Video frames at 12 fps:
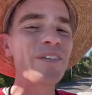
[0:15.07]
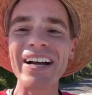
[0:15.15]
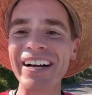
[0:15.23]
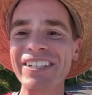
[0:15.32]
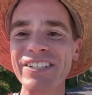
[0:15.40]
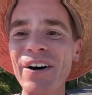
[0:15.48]

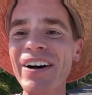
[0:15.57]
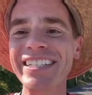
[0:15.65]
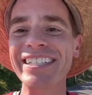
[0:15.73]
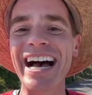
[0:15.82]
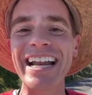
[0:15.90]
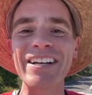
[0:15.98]
We are
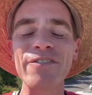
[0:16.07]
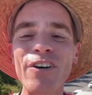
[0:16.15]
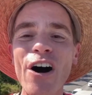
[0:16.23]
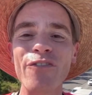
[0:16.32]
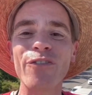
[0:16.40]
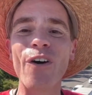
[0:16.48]
so excited
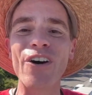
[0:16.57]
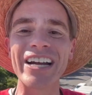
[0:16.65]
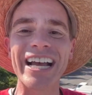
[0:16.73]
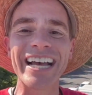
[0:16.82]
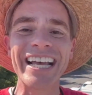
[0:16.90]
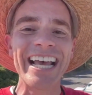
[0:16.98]
to vote
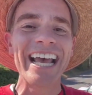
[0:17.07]
for you.